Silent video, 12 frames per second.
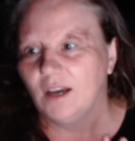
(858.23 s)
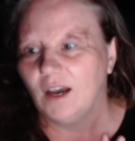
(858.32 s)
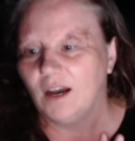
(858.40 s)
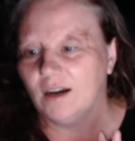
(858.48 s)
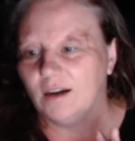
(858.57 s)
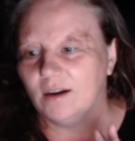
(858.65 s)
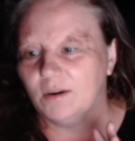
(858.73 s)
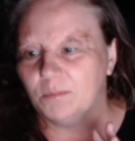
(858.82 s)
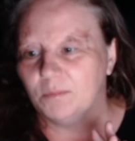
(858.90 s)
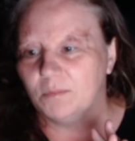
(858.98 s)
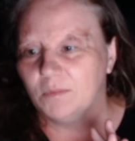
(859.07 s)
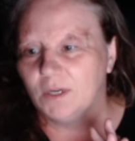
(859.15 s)

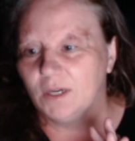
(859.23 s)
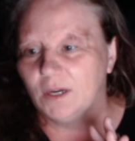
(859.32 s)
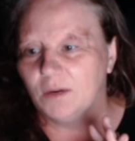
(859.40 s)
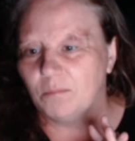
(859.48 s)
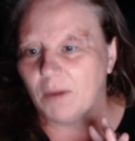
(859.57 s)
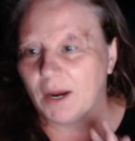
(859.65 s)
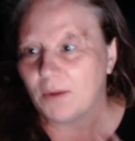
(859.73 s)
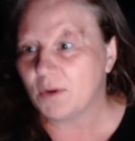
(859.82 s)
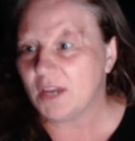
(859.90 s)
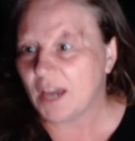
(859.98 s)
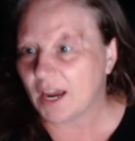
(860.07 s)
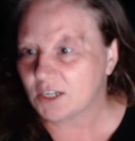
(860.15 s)
my
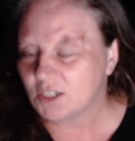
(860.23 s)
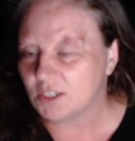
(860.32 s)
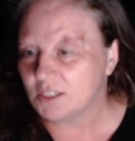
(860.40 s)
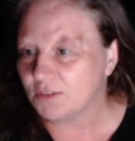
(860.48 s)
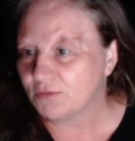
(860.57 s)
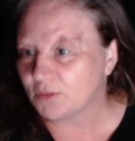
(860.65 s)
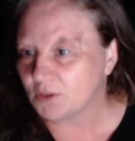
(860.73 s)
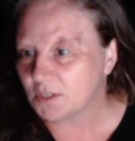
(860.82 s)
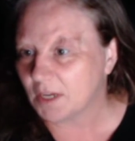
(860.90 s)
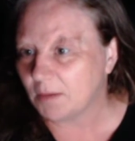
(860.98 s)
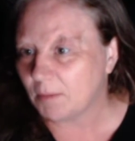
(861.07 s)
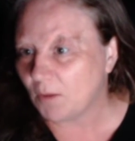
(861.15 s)
reactions the first
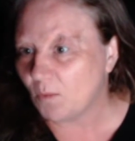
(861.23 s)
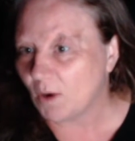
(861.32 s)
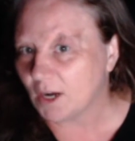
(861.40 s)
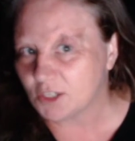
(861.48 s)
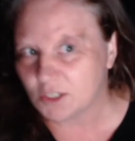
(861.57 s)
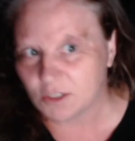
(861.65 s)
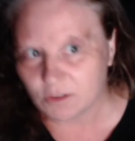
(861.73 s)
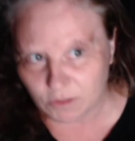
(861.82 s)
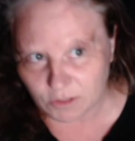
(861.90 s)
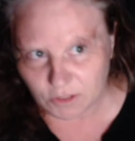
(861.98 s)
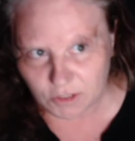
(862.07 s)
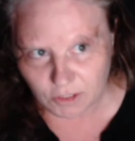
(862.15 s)
time I watch
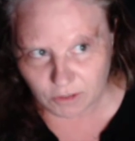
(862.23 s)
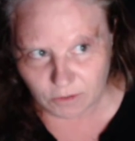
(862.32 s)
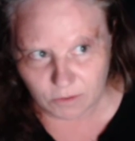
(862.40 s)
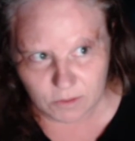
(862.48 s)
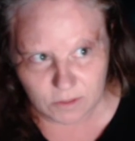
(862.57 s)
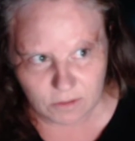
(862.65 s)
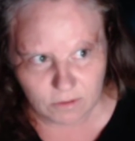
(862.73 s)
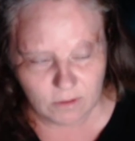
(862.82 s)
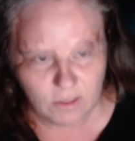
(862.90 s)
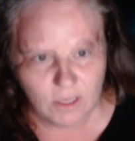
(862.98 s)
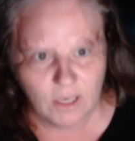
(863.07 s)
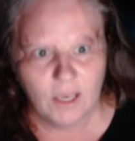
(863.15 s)
certain shows,
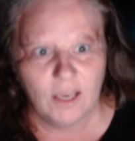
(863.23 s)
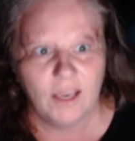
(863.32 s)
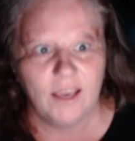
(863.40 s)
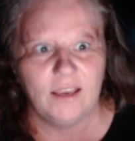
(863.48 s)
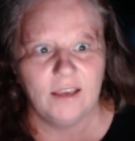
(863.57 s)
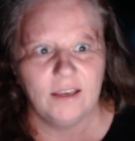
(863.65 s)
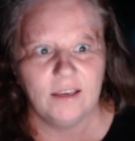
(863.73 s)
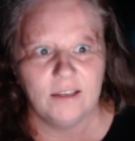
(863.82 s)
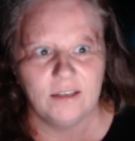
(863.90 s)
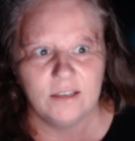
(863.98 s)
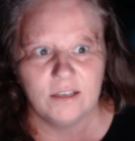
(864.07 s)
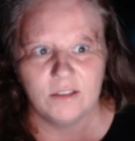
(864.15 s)

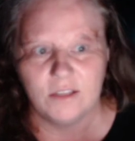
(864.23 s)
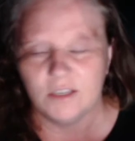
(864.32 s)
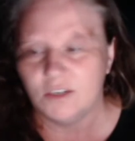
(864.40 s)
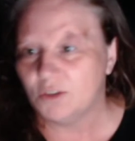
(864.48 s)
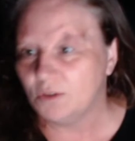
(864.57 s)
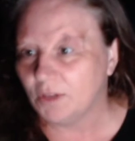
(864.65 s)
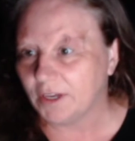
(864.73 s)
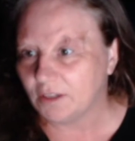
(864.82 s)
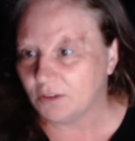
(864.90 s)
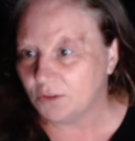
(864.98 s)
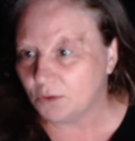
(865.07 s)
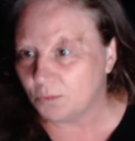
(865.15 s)
and then do like a
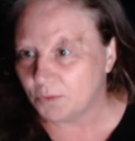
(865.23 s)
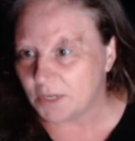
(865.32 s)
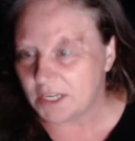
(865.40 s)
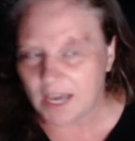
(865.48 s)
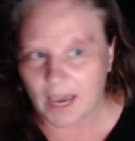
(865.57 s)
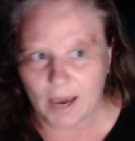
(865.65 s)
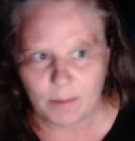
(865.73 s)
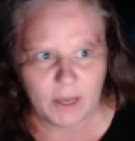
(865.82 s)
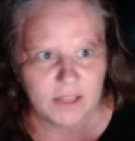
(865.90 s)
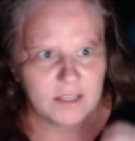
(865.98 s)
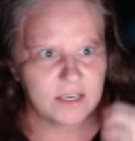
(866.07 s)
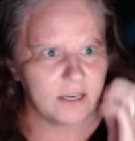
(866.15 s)
little recap
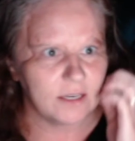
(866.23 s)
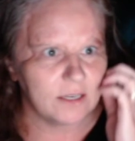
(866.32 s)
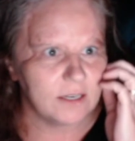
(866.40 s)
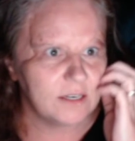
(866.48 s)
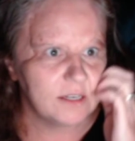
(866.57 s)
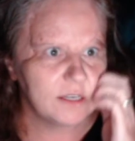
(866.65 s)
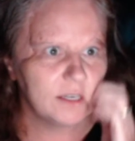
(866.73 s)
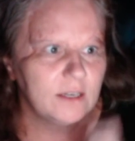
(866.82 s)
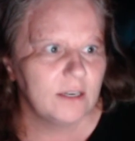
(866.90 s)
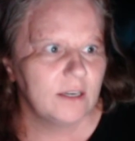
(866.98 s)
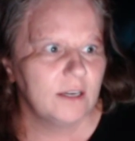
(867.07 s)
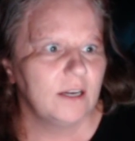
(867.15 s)
at the end.
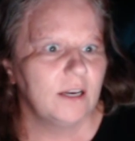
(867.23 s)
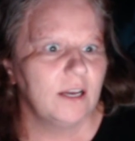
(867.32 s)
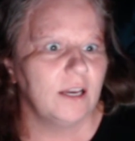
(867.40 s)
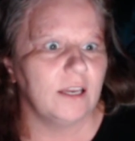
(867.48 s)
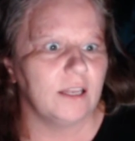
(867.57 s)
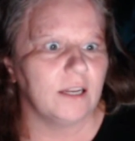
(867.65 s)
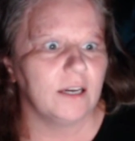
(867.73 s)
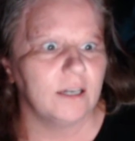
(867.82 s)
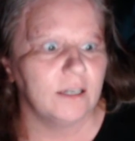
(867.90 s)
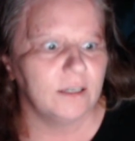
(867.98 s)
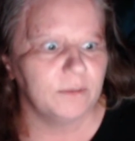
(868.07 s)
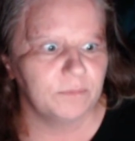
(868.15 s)

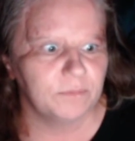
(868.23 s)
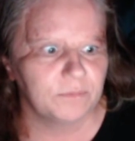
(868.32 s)
And